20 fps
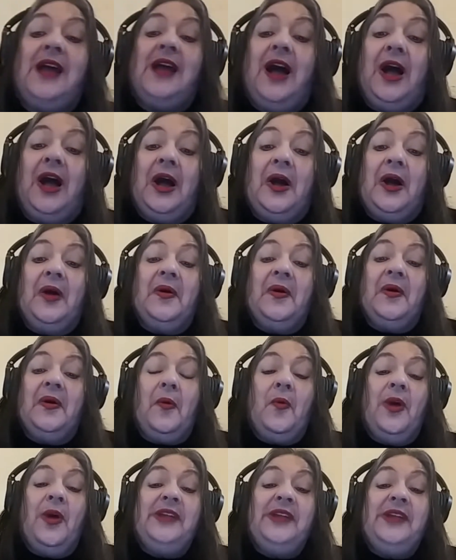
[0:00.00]
Uh,
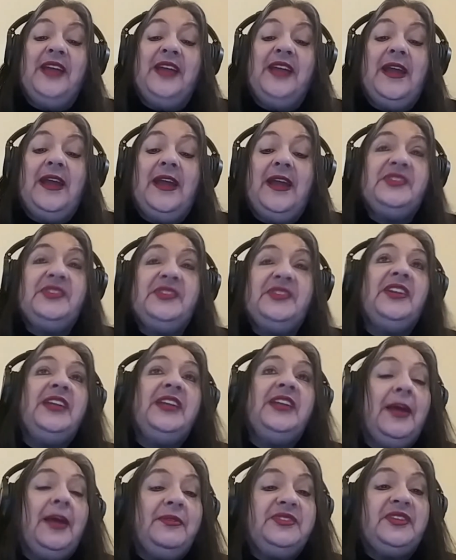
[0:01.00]
one day I was sitting
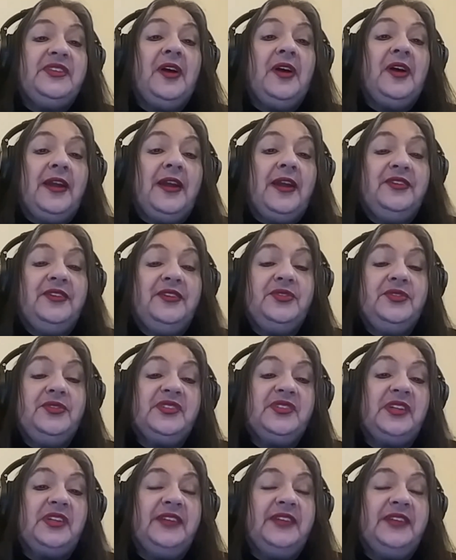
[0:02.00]
outside, and she used to
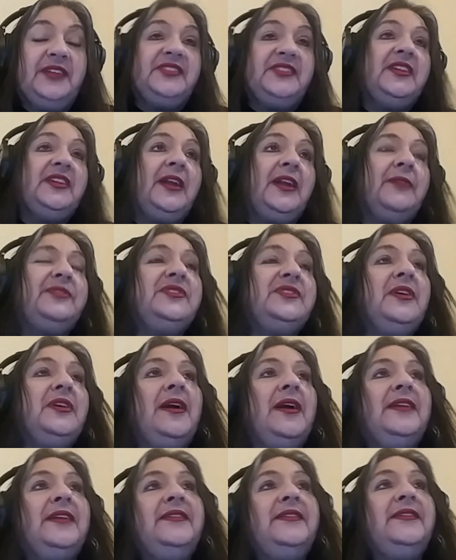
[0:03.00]
like to sit
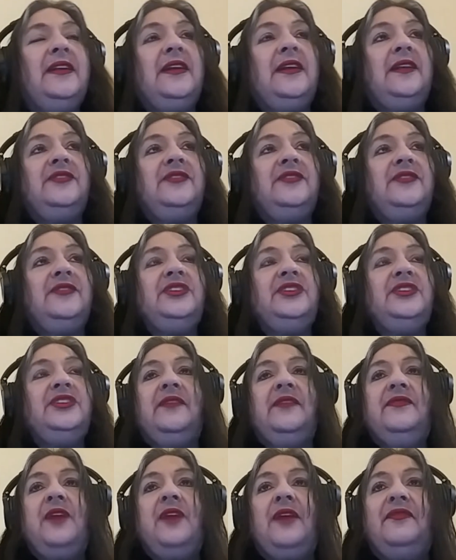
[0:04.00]
outside, and she
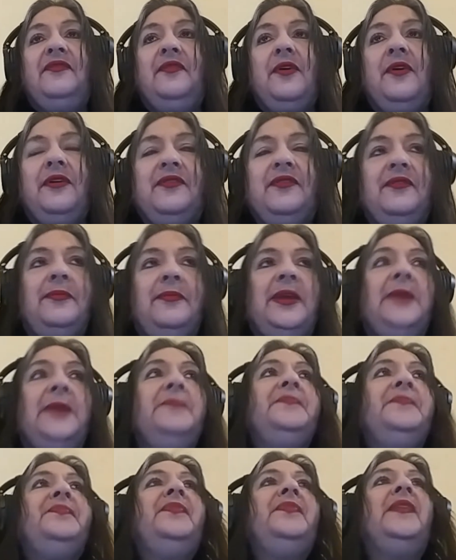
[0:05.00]
lived not far from me.
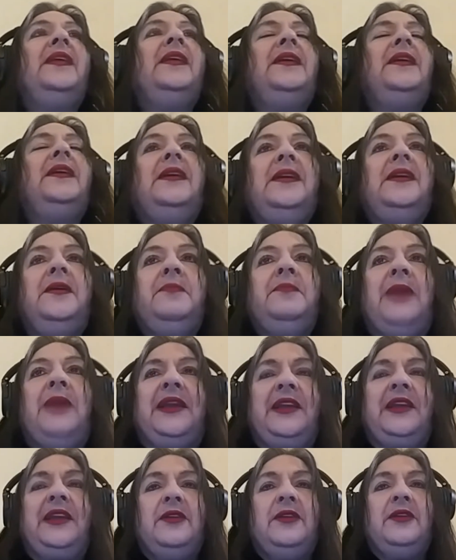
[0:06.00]

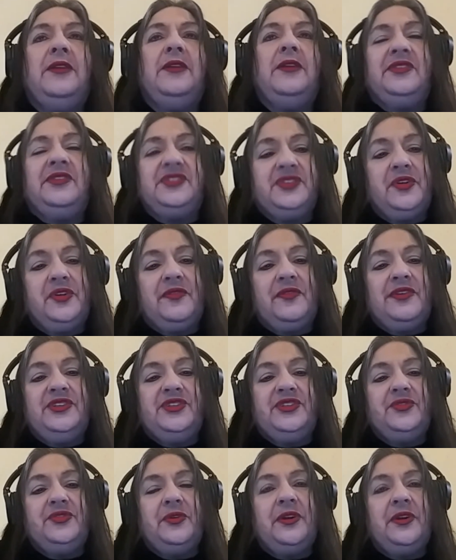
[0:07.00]
Making a long story
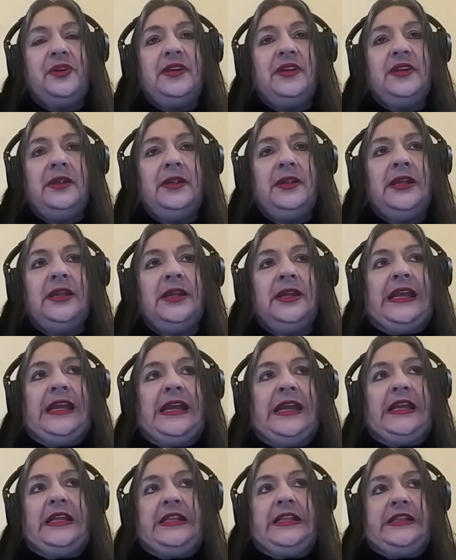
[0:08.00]
short,
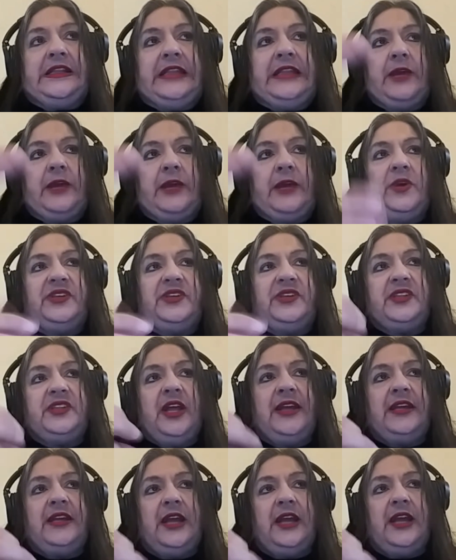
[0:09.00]
there was
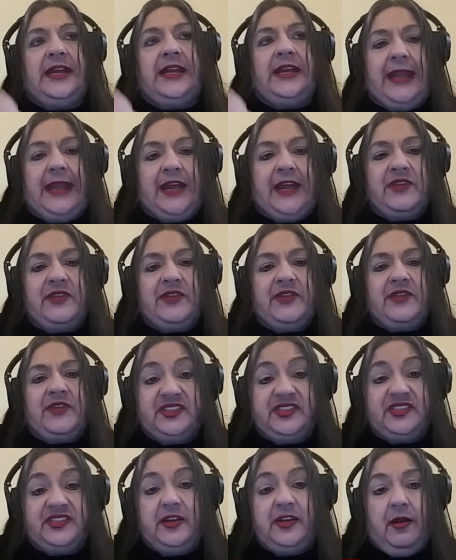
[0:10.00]
like an area to
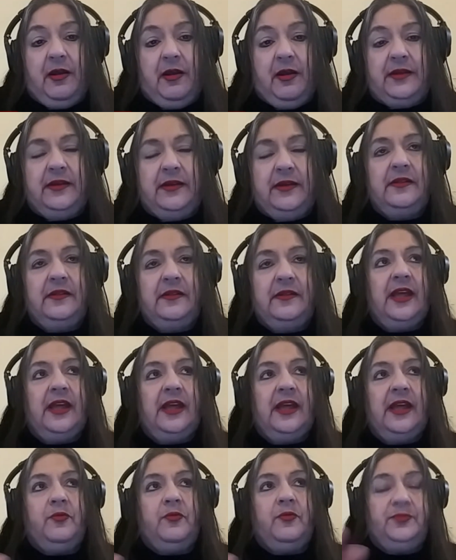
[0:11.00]
sit on,
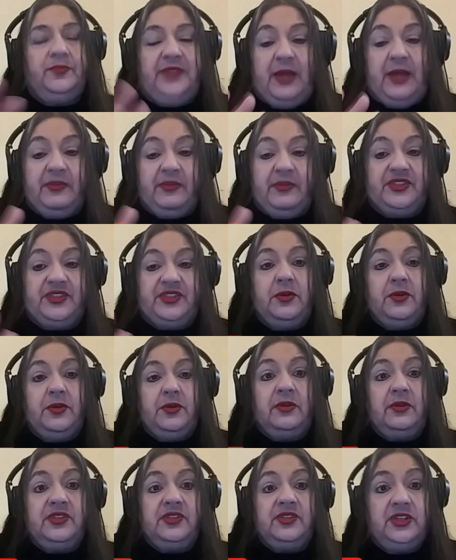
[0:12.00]
like that was too
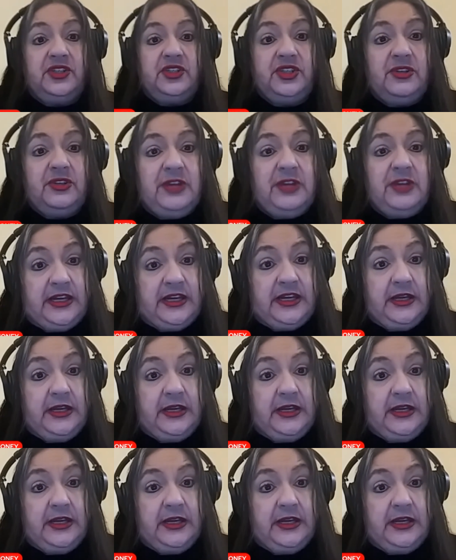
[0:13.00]
close to the street